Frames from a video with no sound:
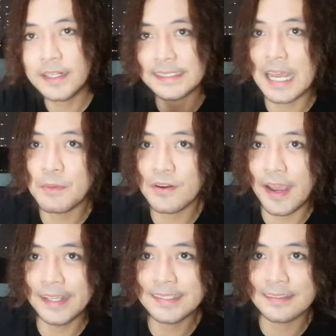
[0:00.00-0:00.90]
to
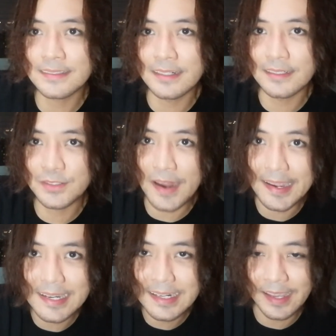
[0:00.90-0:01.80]
summarize the
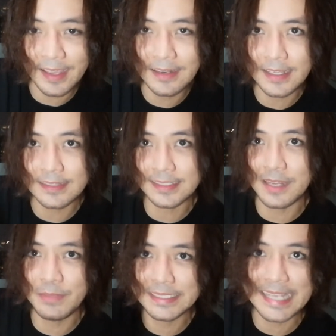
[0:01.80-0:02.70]
triangle, it
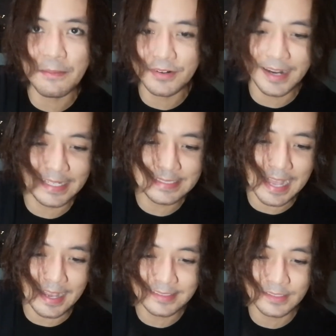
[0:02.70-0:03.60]
can be summarized
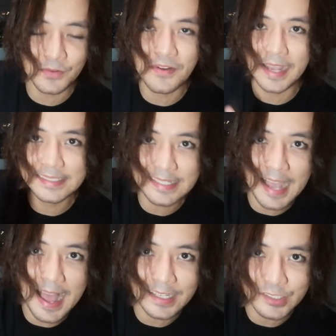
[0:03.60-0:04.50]
as the rising
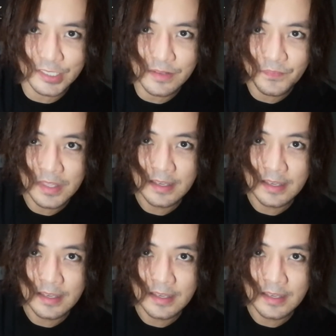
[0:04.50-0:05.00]
action.